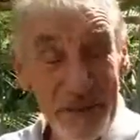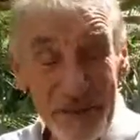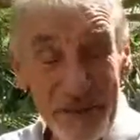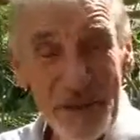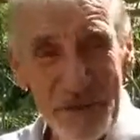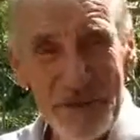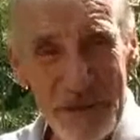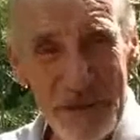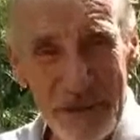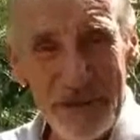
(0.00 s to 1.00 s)
I've learned to
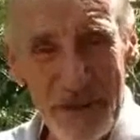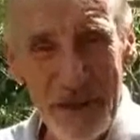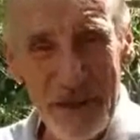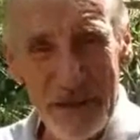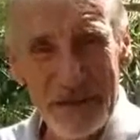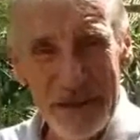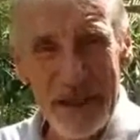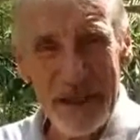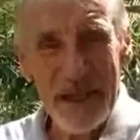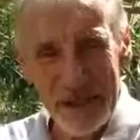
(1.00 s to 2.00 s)
do things,
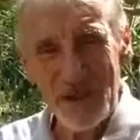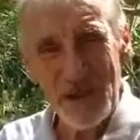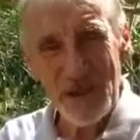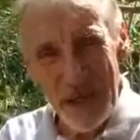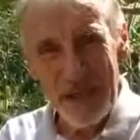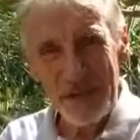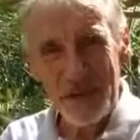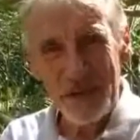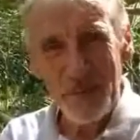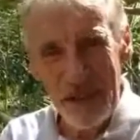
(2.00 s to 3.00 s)
and it has
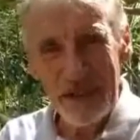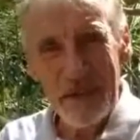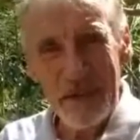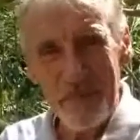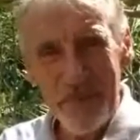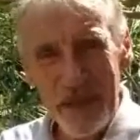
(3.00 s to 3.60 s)
changed me.